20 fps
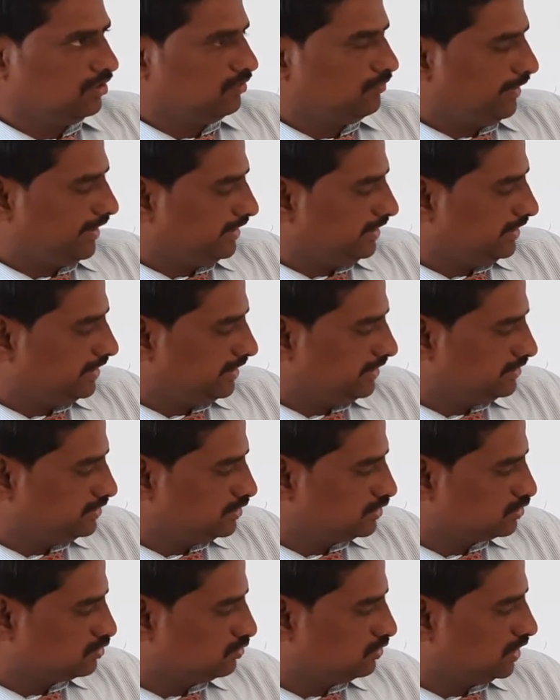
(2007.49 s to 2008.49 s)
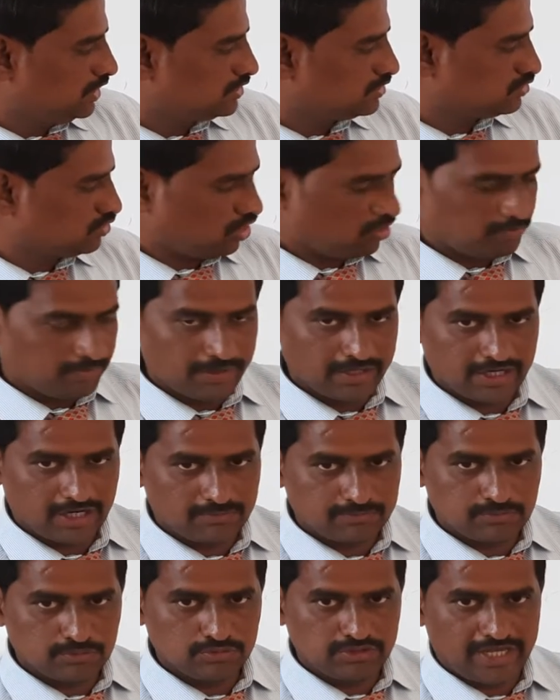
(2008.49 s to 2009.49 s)
when it reaches to the stopper,
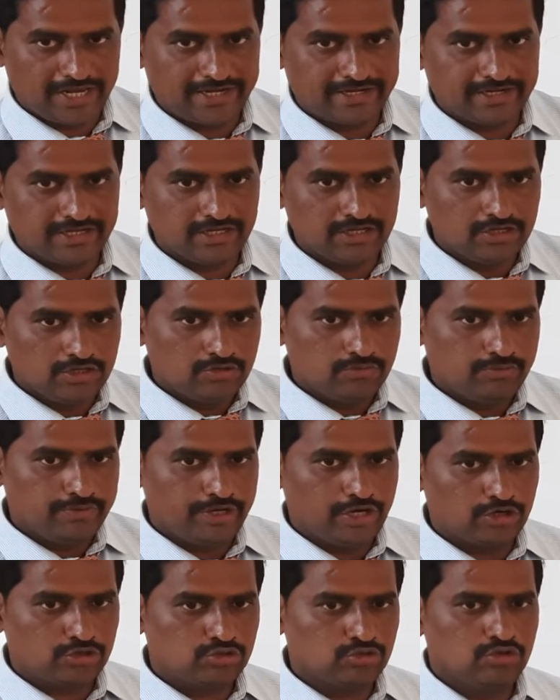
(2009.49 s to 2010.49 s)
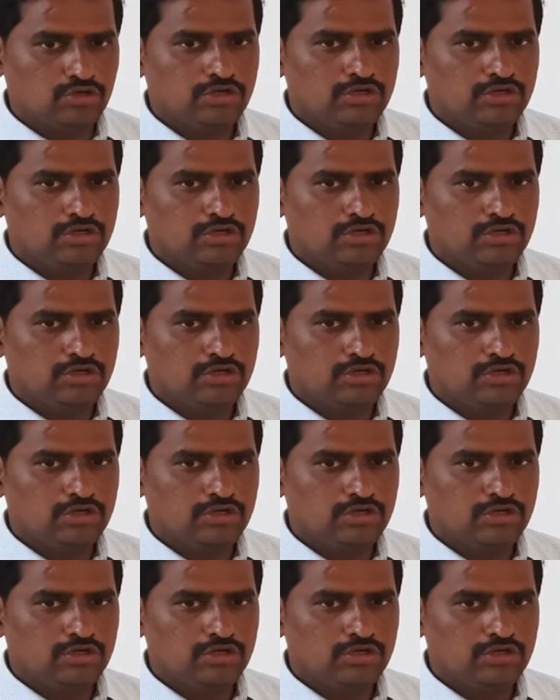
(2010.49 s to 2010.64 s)
up to that we have to